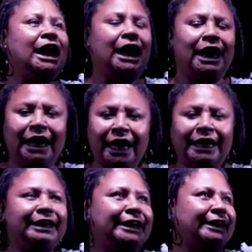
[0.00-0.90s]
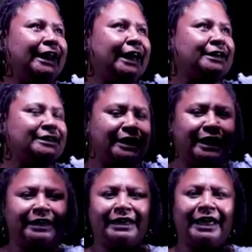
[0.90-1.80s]
a line that has
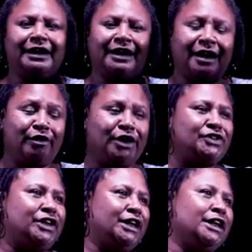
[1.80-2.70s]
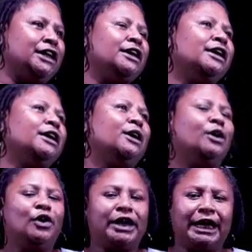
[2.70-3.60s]
length and direction.
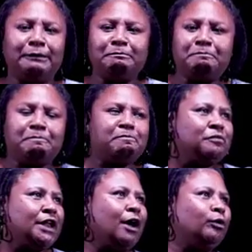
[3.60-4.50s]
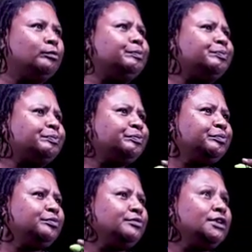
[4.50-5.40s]
Okay, now,
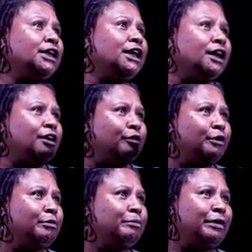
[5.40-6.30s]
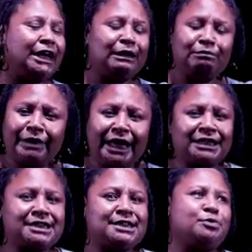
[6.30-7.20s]
remember in
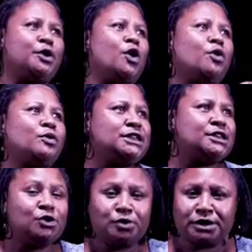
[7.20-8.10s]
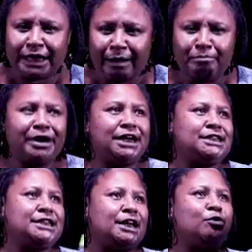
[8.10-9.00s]
maths, we always use
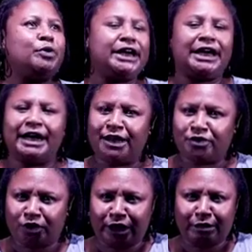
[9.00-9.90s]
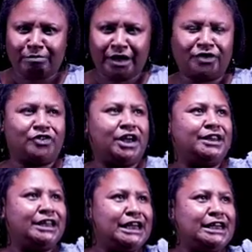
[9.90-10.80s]
numbers, and we can actually measure
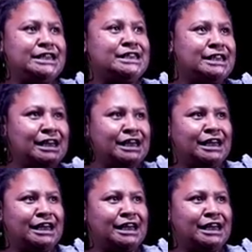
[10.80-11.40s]
these